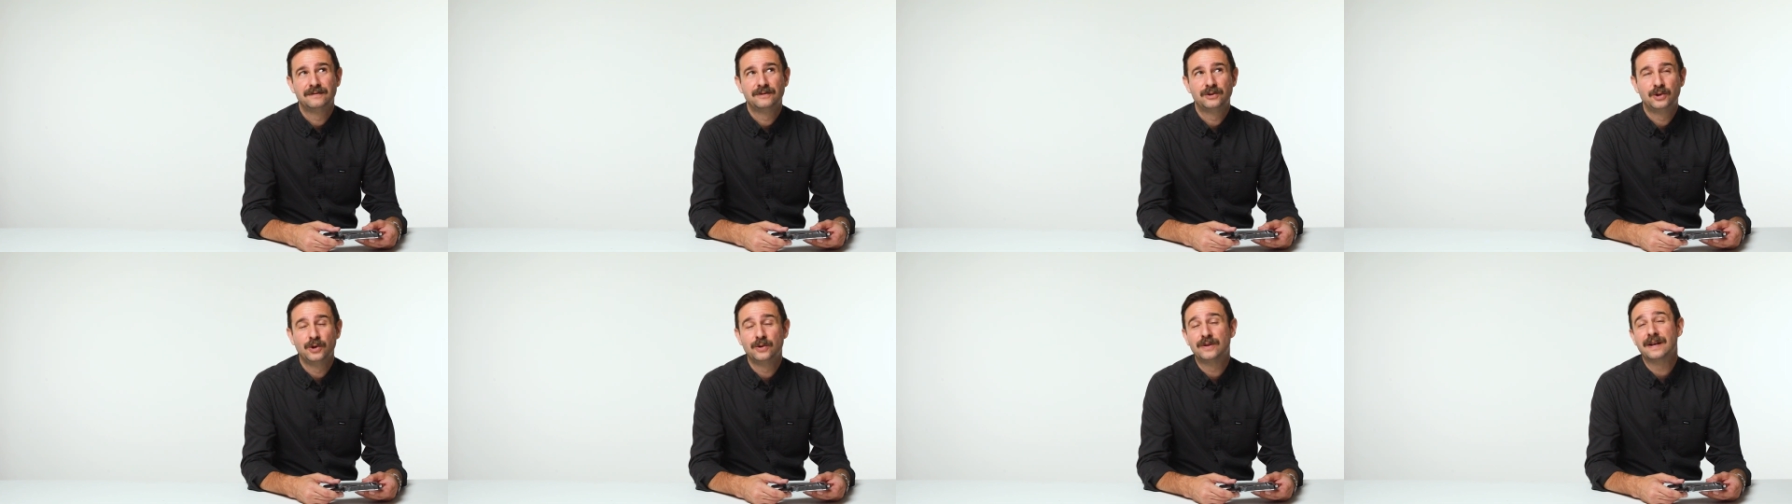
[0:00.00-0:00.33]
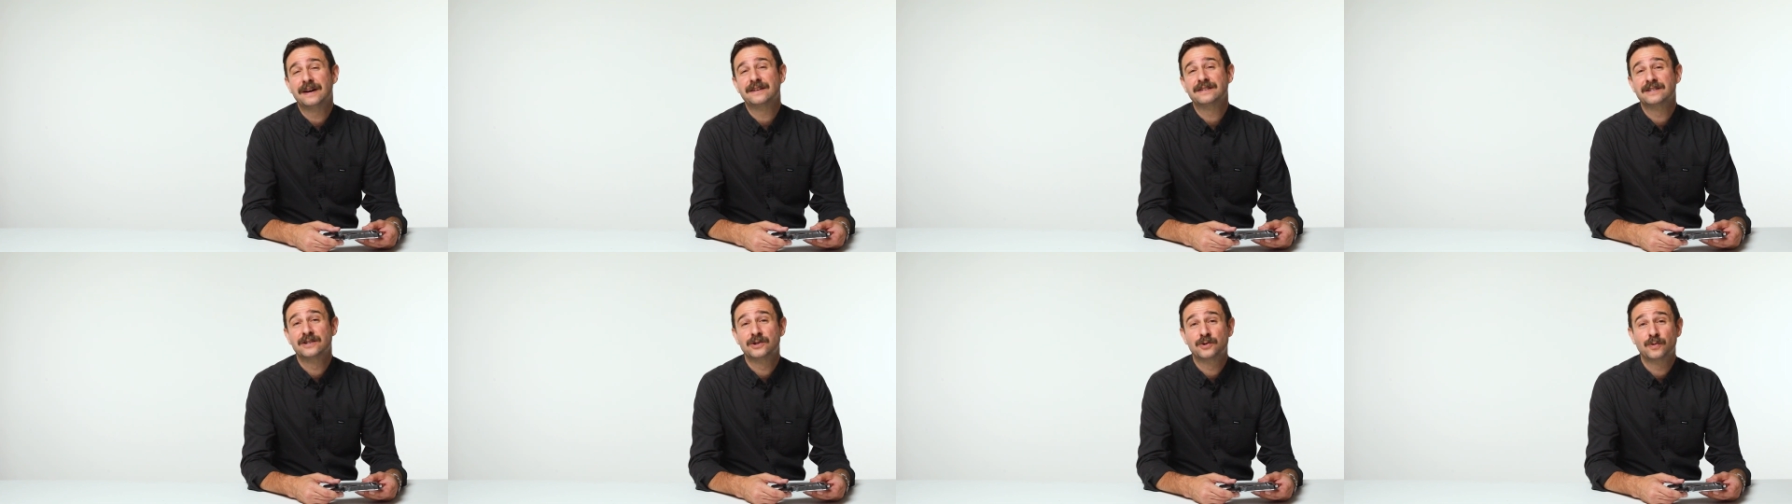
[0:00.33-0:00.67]

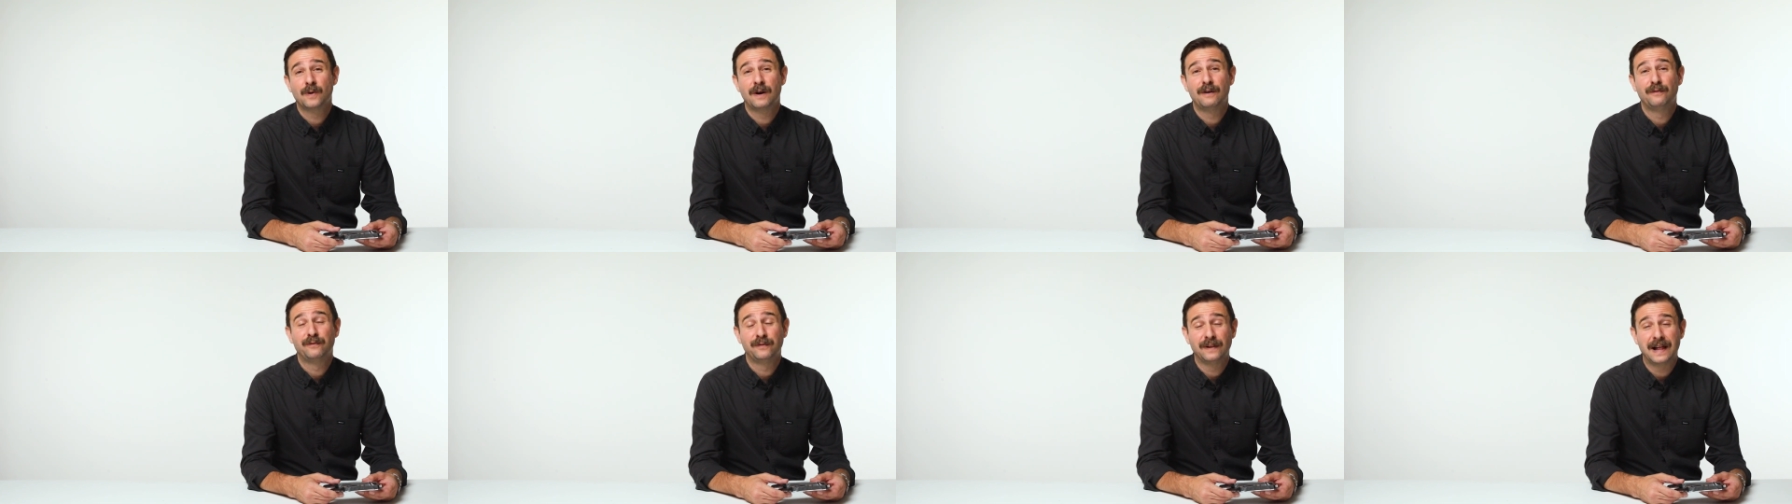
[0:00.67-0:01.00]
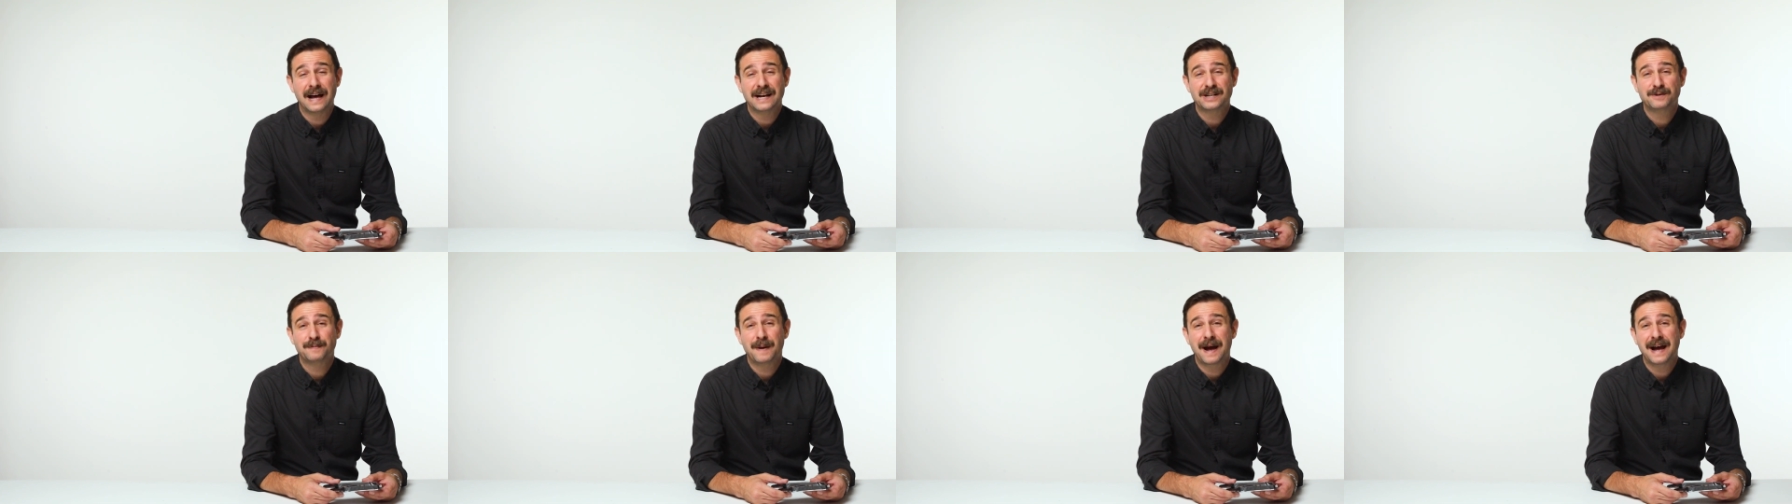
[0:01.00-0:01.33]
2012
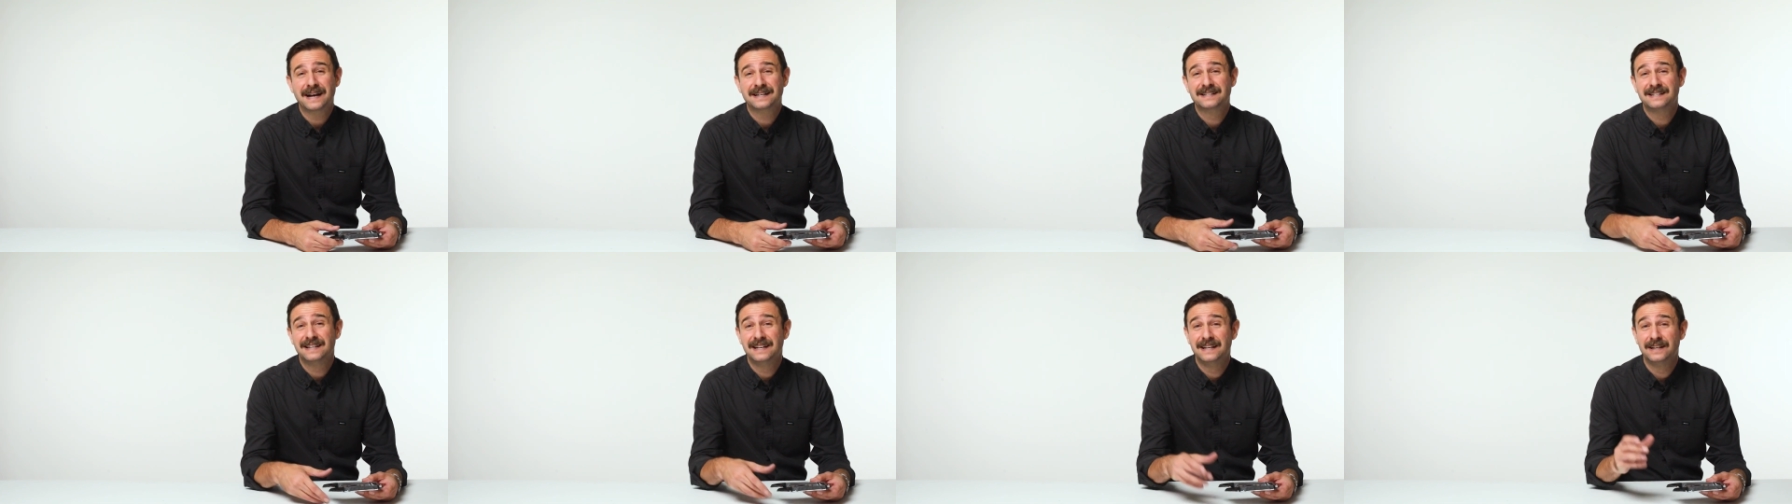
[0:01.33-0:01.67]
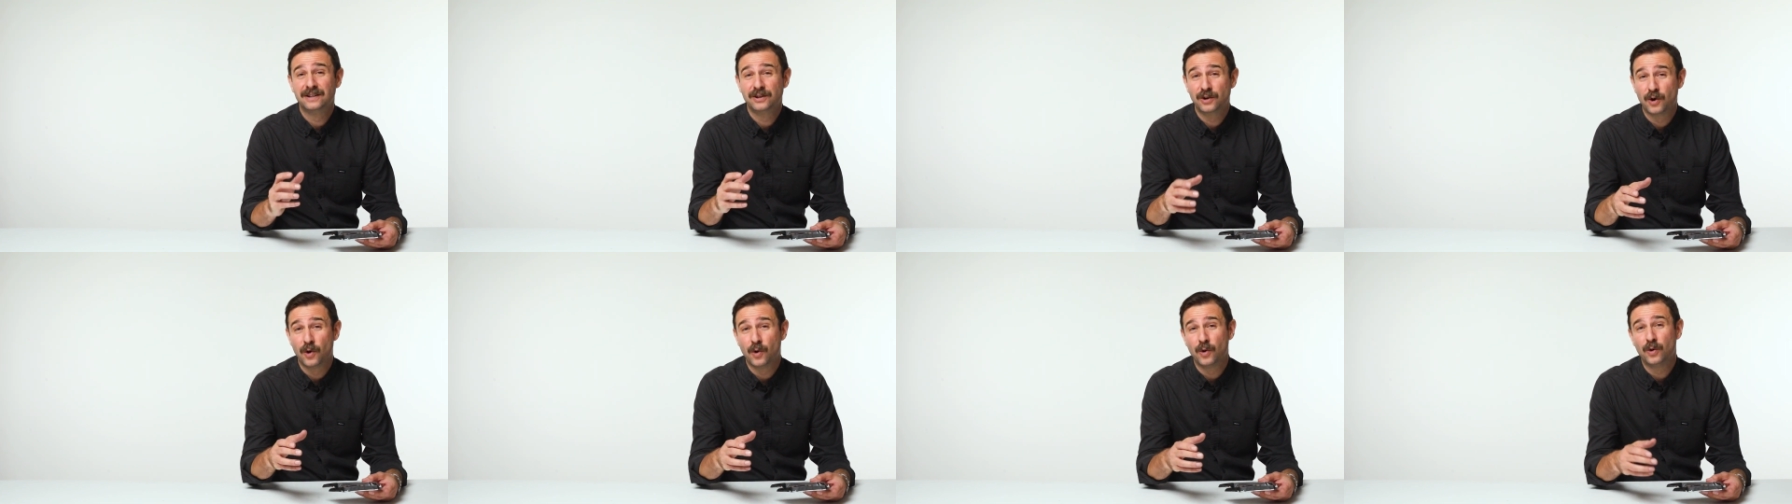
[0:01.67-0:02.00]
flashbacks
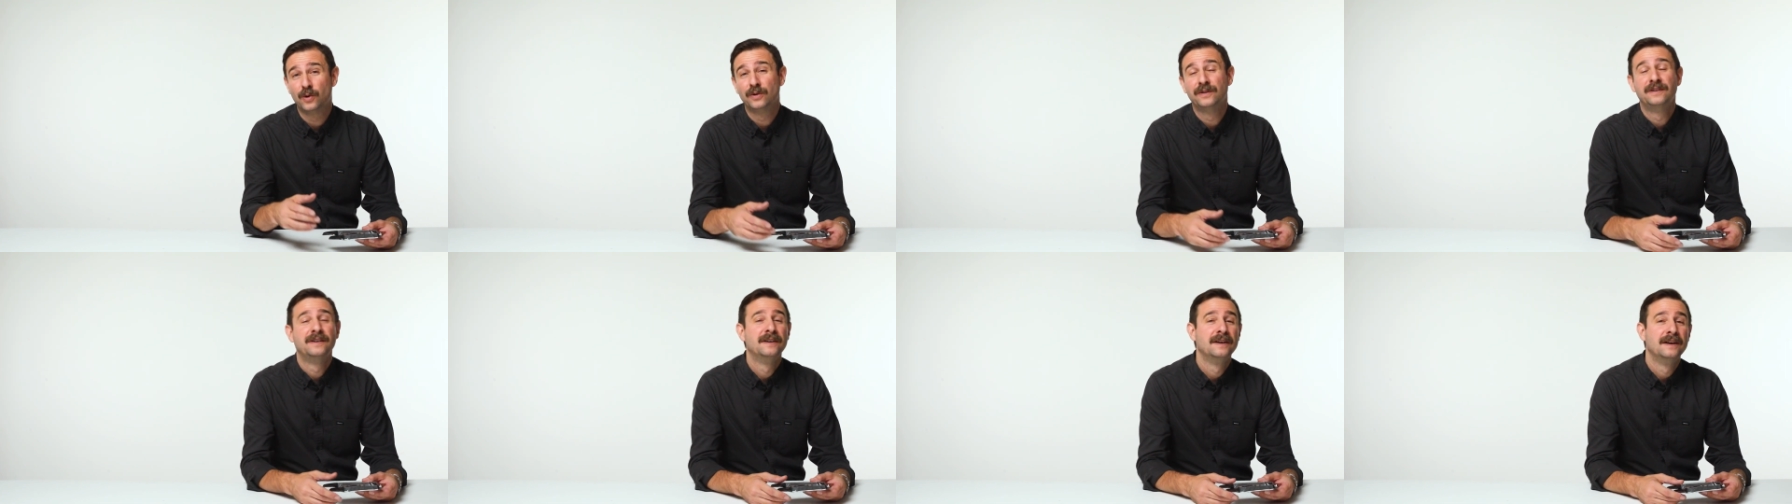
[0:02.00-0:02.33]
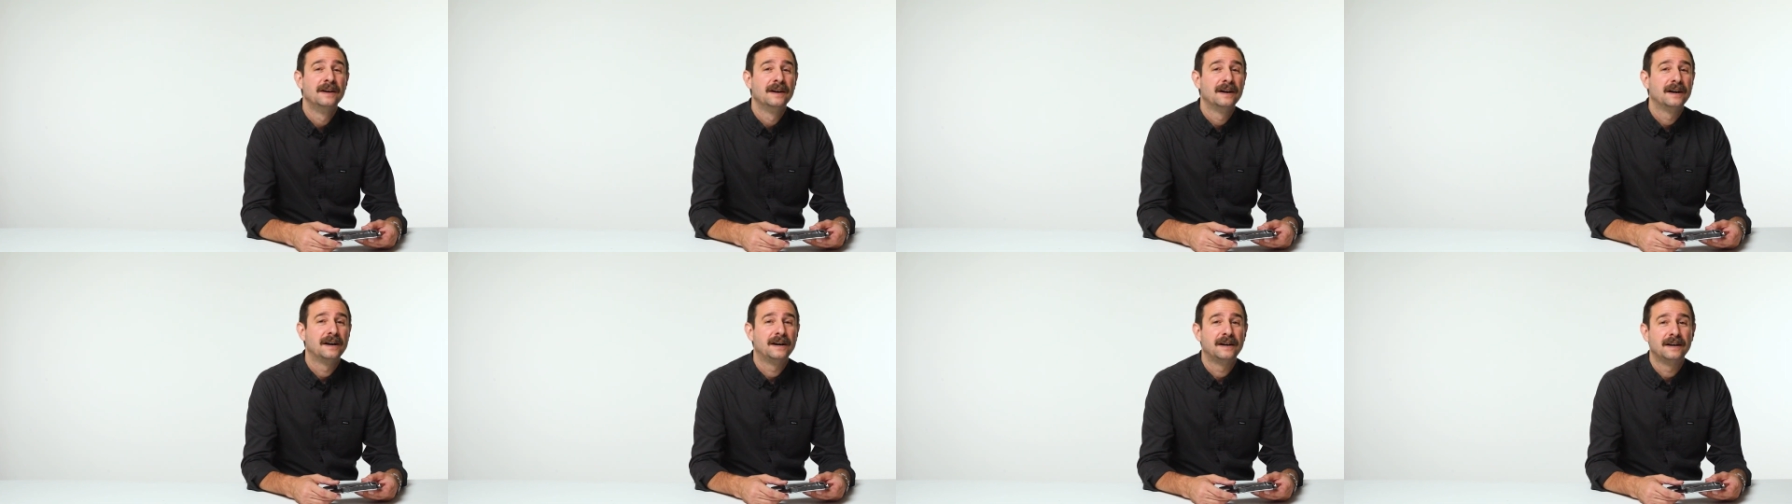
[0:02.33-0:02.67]
in gold.
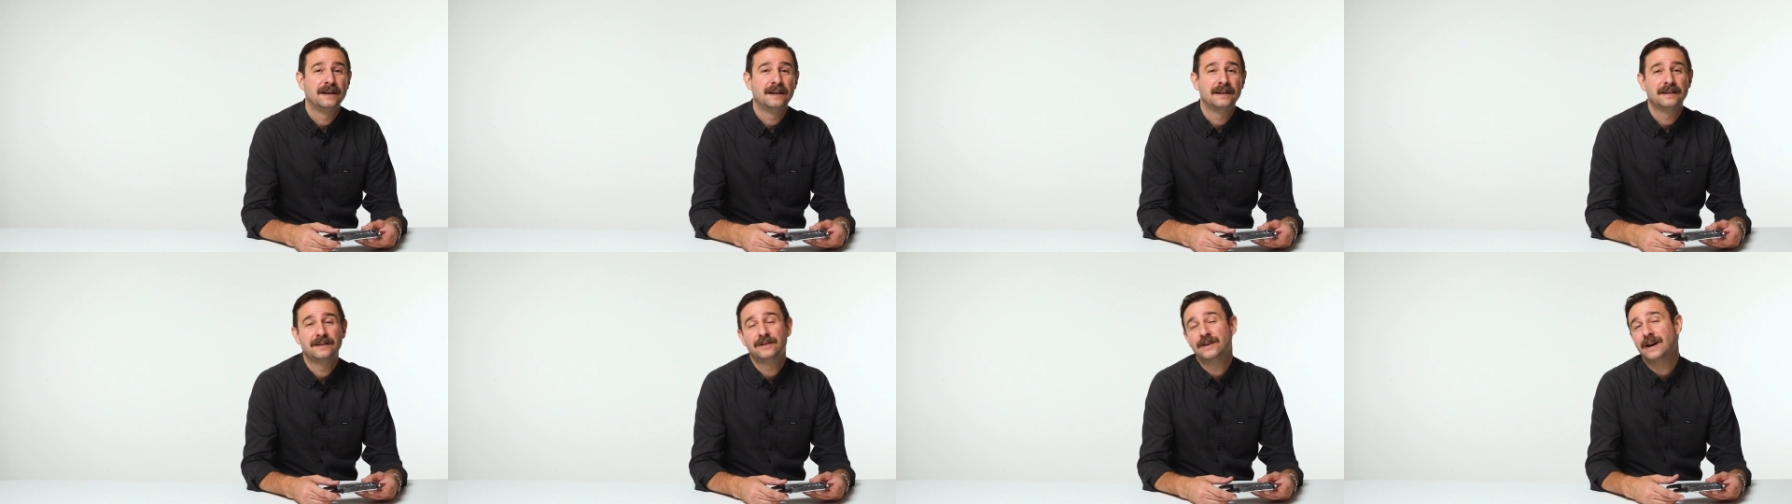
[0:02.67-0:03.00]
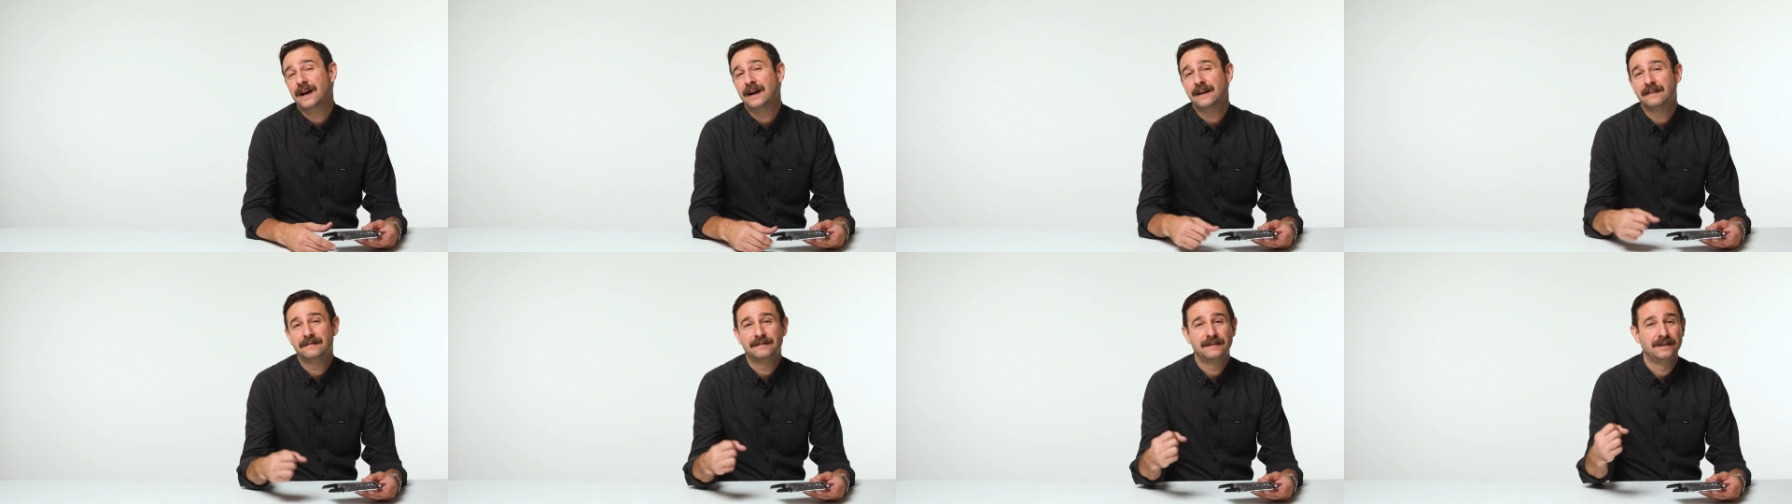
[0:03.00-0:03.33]
You
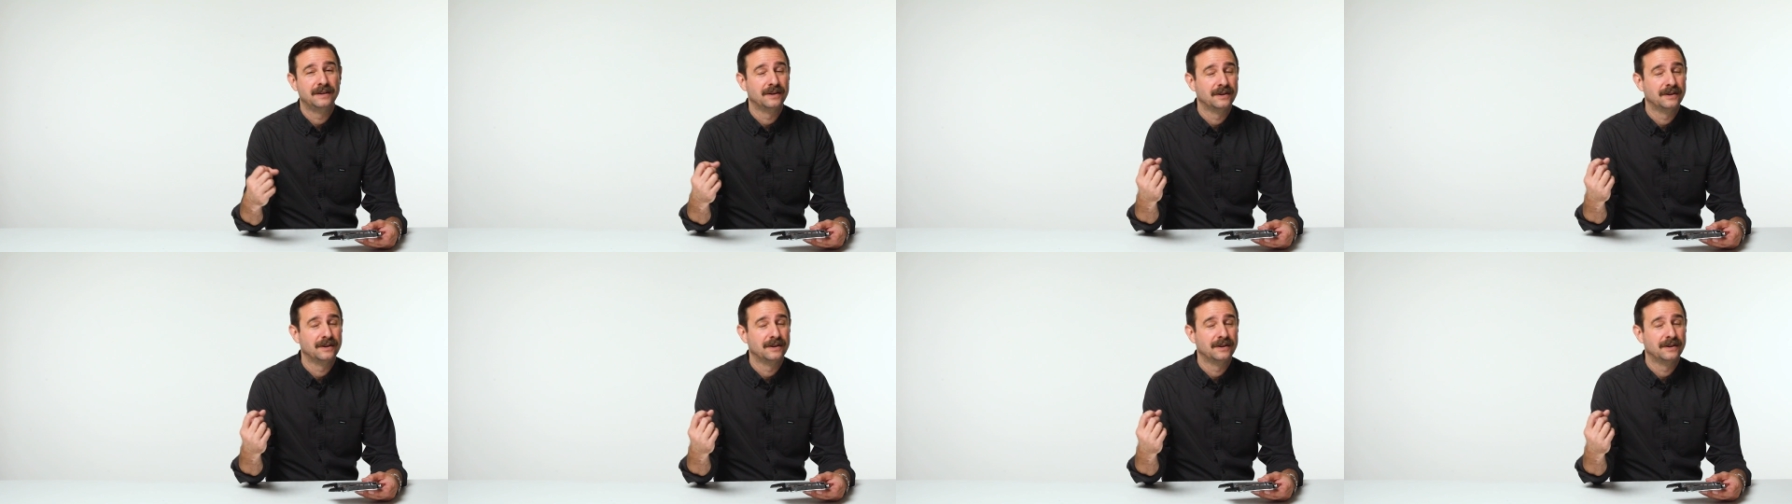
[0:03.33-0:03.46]
got,